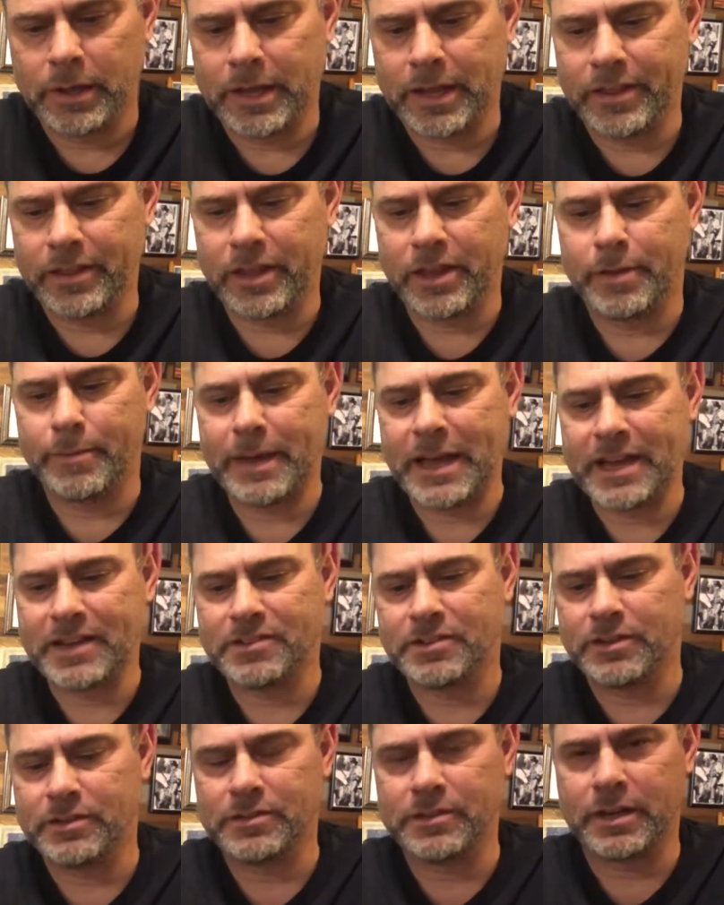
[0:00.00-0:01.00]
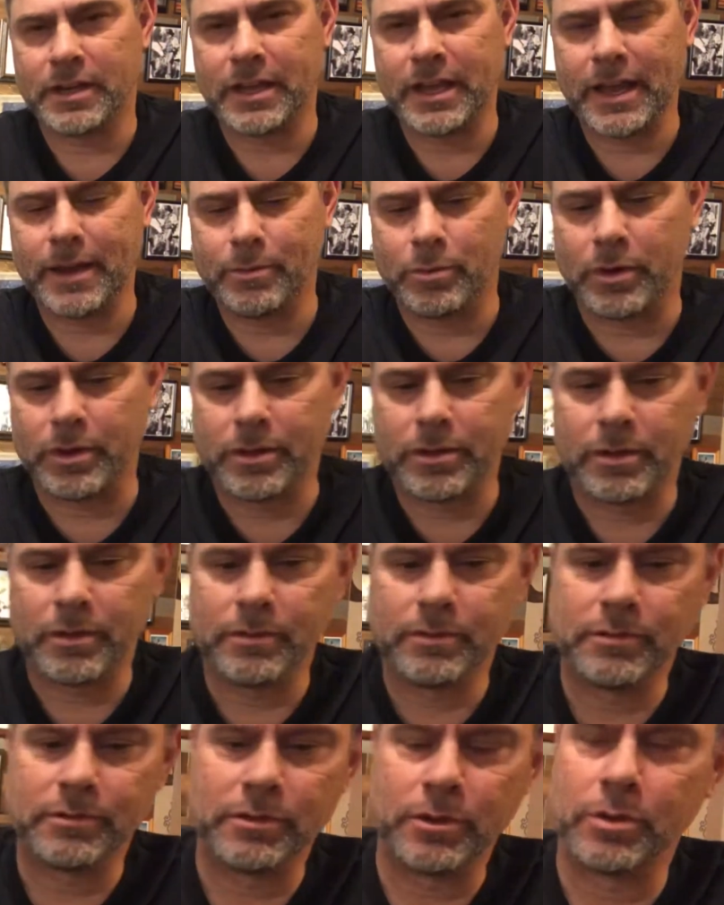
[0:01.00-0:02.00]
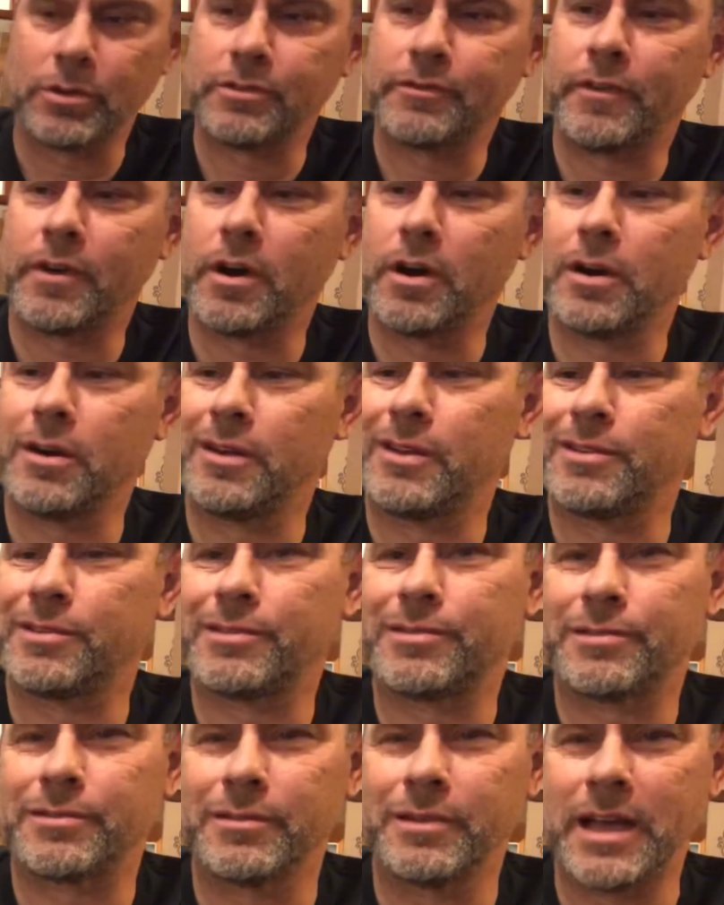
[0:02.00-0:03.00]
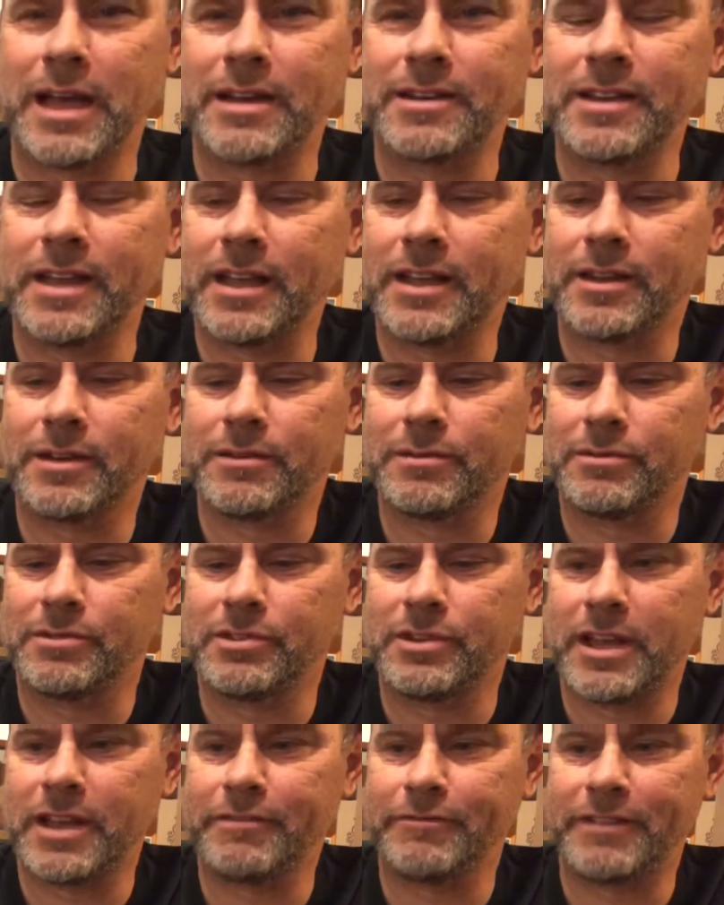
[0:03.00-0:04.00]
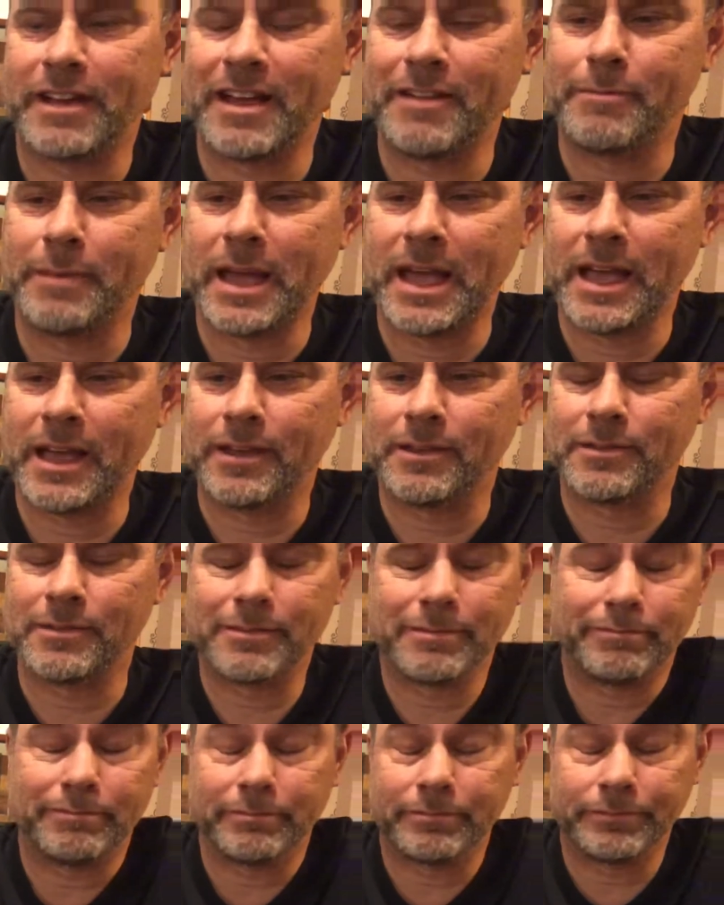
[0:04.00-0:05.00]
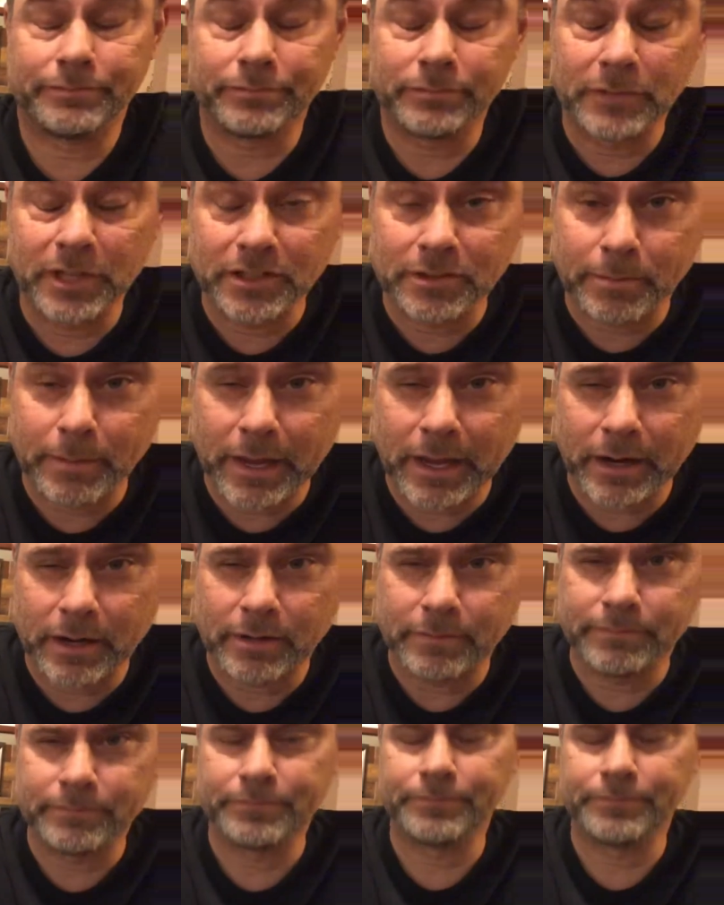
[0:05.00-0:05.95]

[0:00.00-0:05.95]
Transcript: And then the magazines that it came with. So as far as not taking Gen 5 mags, doesn't matter.